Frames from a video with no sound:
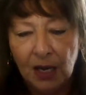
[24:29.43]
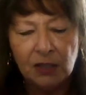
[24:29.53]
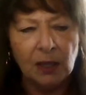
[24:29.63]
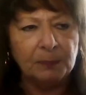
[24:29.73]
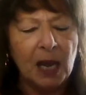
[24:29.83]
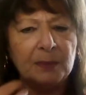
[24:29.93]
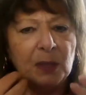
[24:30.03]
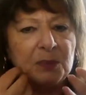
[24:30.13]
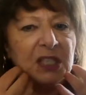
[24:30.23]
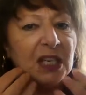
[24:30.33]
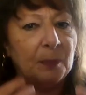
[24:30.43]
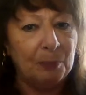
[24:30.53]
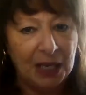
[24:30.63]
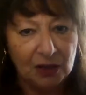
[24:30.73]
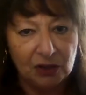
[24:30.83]
Sometimes I'm seeing
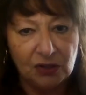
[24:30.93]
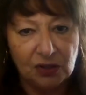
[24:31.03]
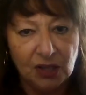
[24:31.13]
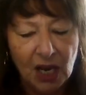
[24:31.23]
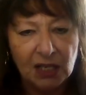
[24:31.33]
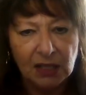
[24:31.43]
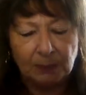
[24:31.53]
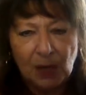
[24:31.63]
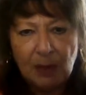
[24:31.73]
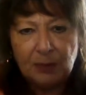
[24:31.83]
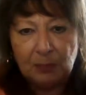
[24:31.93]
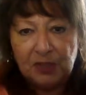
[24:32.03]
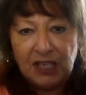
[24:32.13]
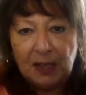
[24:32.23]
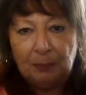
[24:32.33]
beards. Sometimes I'm
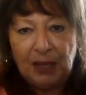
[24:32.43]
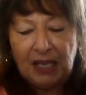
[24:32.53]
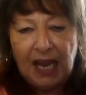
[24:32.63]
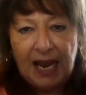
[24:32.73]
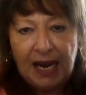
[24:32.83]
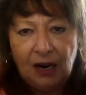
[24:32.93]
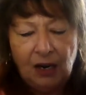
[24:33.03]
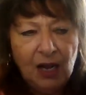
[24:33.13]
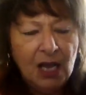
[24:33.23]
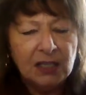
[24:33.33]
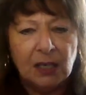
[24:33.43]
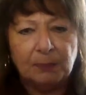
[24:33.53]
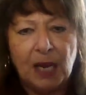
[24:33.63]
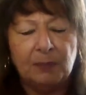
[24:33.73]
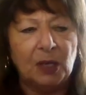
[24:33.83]
seeing big hair.
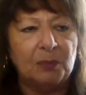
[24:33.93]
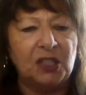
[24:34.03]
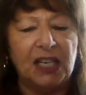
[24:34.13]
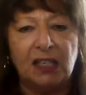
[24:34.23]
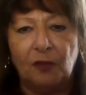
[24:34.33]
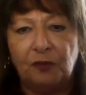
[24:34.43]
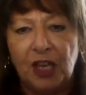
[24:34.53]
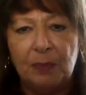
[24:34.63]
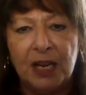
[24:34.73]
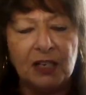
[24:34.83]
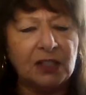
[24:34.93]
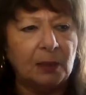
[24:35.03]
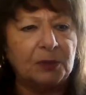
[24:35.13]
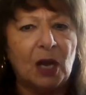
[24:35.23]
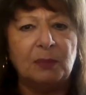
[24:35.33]
Sometimes I'm seeing a female.
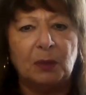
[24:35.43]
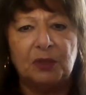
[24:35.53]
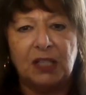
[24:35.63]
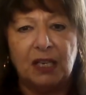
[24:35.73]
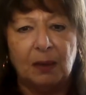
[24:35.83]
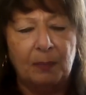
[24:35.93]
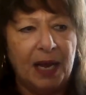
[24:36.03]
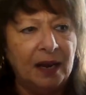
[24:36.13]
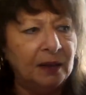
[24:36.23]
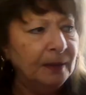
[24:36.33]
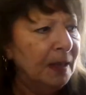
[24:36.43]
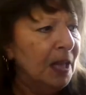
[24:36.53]
Sometimes I'm seeing a male.